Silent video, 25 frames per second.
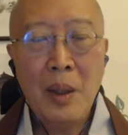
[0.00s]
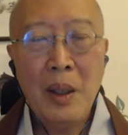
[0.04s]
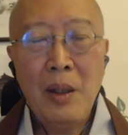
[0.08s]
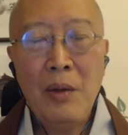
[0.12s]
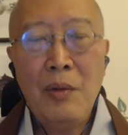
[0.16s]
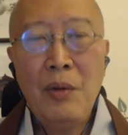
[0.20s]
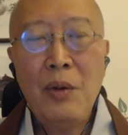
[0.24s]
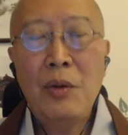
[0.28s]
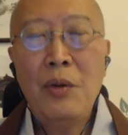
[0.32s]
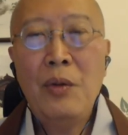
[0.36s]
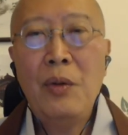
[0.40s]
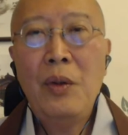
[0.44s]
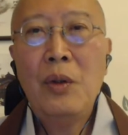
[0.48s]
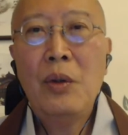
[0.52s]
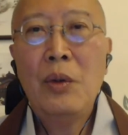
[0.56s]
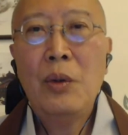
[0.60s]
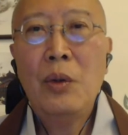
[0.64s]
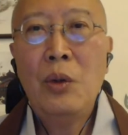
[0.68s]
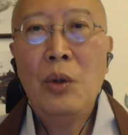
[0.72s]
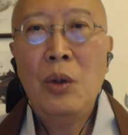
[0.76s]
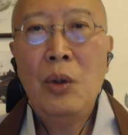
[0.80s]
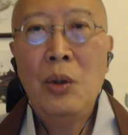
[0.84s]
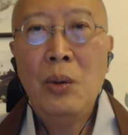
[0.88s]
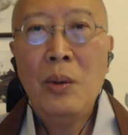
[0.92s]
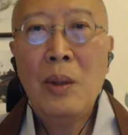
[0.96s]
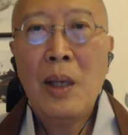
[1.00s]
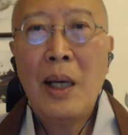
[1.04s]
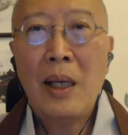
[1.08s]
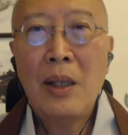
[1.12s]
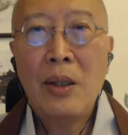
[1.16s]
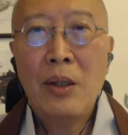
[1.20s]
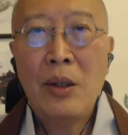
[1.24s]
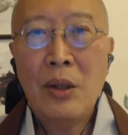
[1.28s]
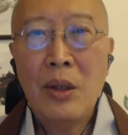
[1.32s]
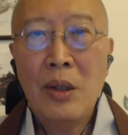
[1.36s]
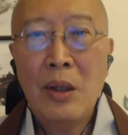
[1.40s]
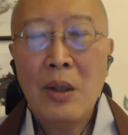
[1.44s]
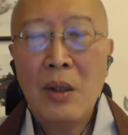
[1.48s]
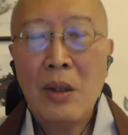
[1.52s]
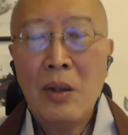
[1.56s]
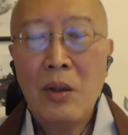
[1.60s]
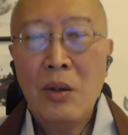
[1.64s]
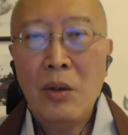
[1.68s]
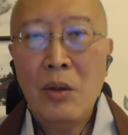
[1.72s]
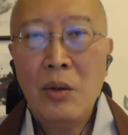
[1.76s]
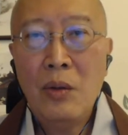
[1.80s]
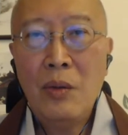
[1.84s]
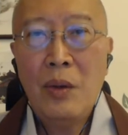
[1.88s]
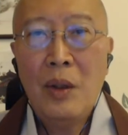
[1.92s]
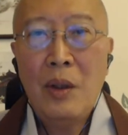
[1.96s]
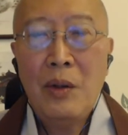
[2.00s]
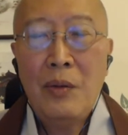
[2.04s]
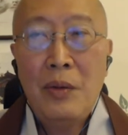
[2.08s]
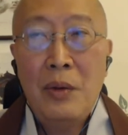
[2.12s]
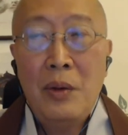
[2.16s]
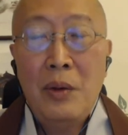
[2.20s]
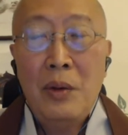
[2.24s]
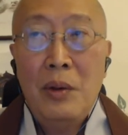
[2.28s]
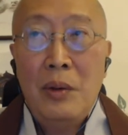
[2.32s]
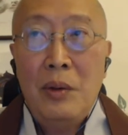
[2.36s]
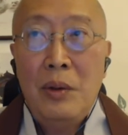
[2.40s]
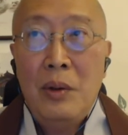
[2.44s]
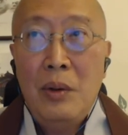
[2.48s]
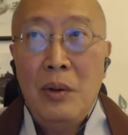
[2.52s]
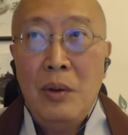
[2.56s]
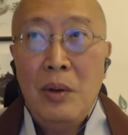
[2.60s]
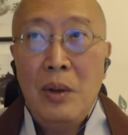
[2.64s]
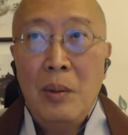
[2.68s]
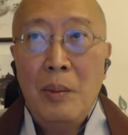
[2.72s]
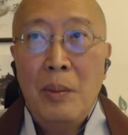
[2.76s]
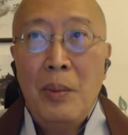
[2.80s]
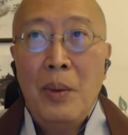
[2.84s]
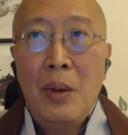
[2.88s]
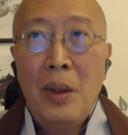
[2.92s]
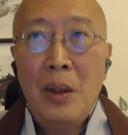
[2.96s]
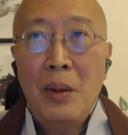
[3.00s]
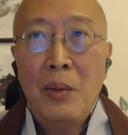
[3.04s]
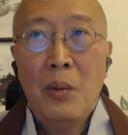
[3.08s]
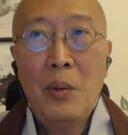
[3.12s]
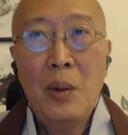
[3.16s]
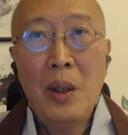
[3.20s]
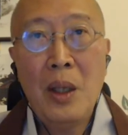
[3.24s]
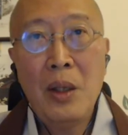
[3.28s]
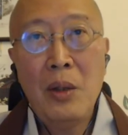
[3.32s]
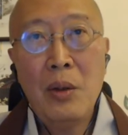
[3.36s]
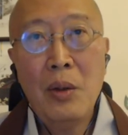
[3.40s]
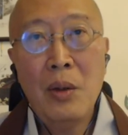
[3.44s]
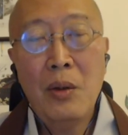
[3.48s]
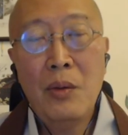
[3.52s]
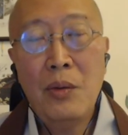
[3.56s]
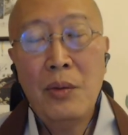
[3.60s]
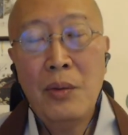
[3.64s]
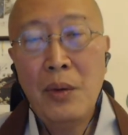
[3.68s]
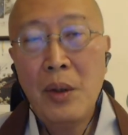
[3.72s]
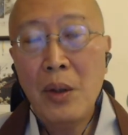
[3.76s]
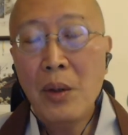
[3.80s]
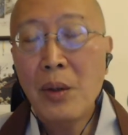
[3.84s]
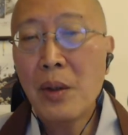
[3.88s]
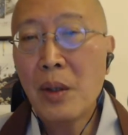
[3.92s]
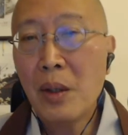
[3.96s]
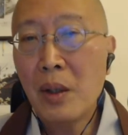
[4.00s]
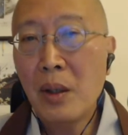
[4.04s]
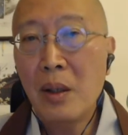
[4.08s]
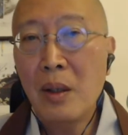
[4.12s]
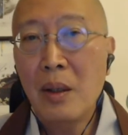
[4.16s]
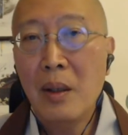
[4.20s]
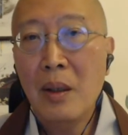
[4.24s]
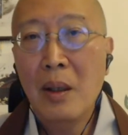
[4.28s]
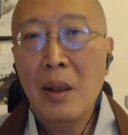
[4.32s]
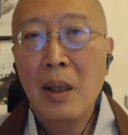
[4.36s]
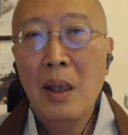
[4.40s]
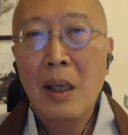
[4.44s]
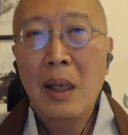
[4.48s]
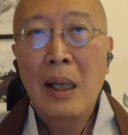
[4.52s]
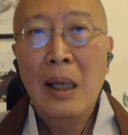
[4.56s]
But if you feel too anxious and too fearful to the point where you're frozen,